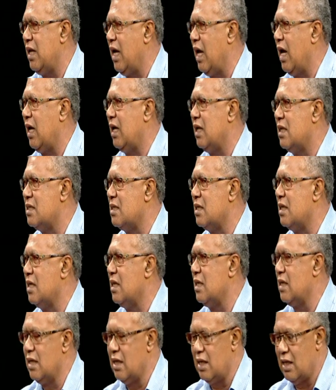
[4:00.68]
Act
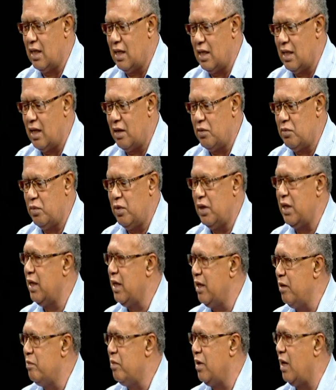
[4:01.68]
that will
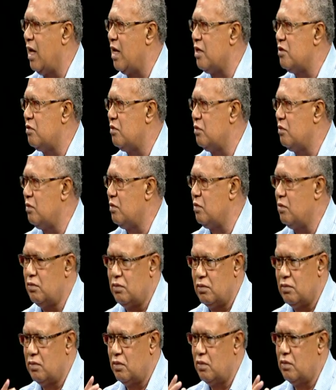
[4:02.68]
enable us to
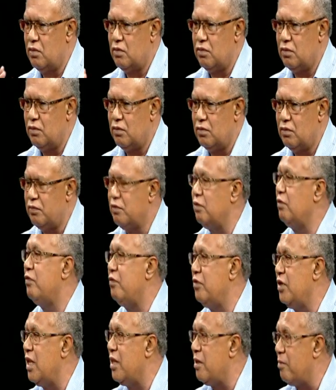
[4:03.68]

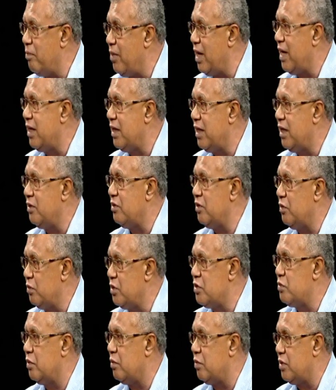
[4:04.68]
fulfill the mandate in
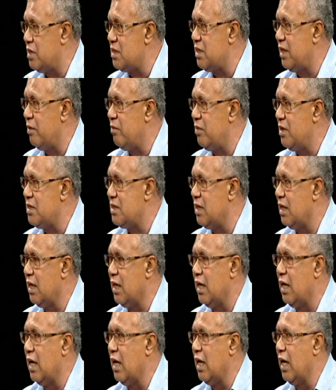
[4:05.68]
which we were established.
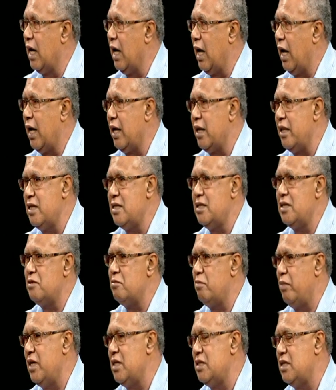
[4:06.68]
And this is
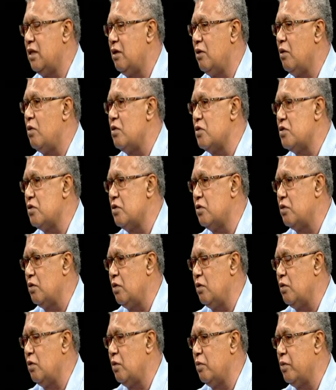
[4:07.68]
basically also to
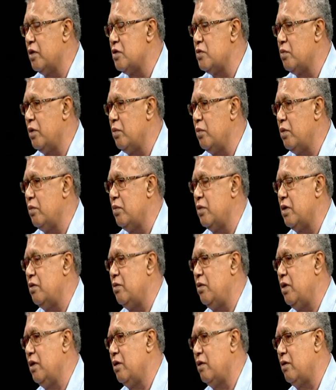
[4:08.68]
look, because when we were
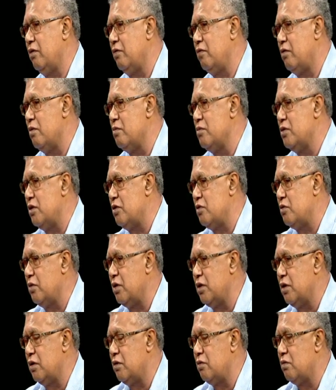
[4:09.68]
doing the reforms in
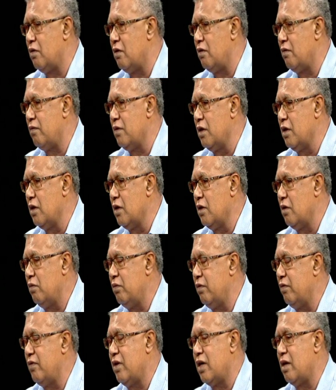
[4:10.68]
2012,
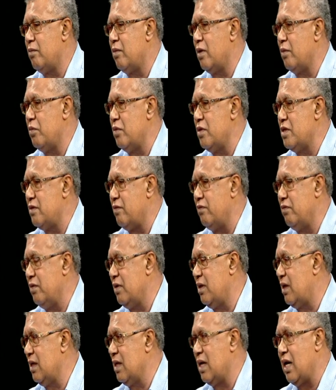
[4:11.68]
we've come up with some
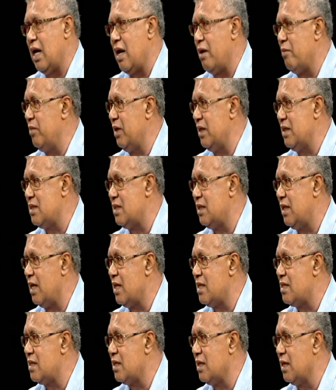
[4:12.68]
very alarming
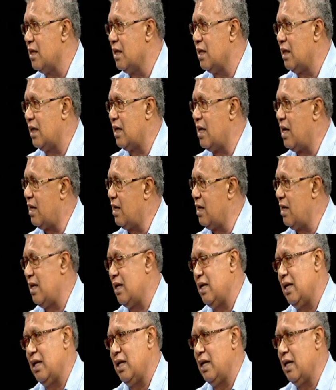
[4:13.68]
stats.
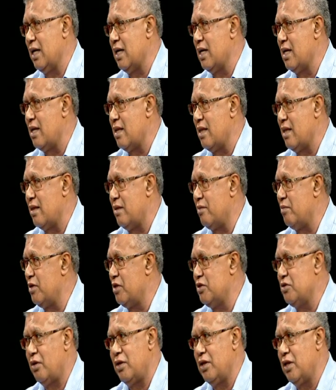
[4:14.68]
Currently, the
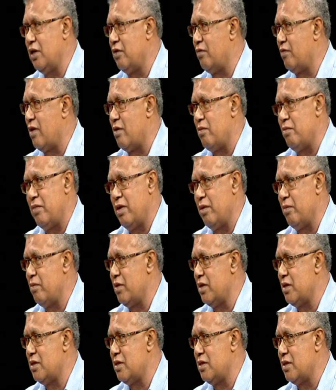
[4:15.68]
majority of our
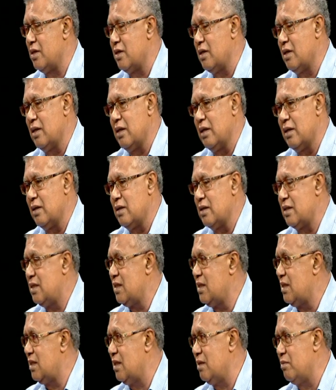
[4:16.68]
members,
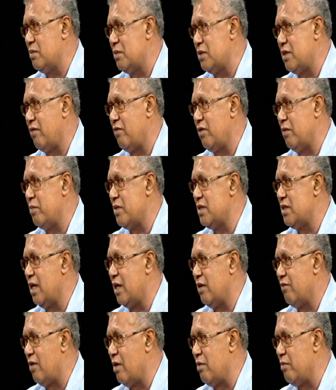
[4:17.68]

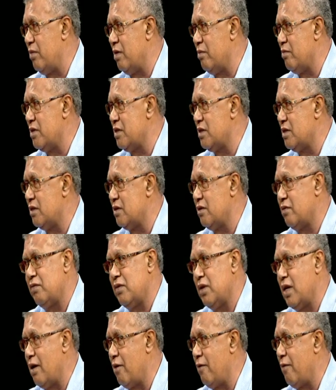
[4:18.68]
67% of our members as of
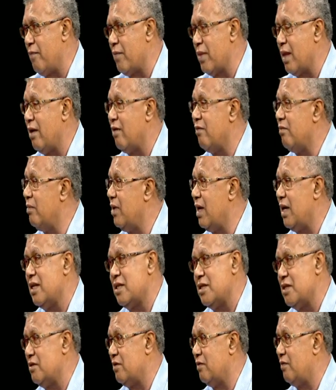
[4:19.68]
now, have
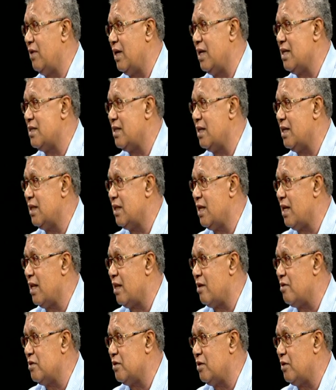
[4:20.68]
balances of less than
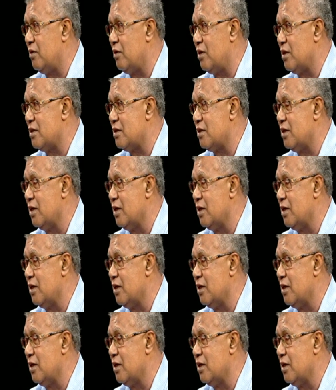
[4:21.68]
$10,000.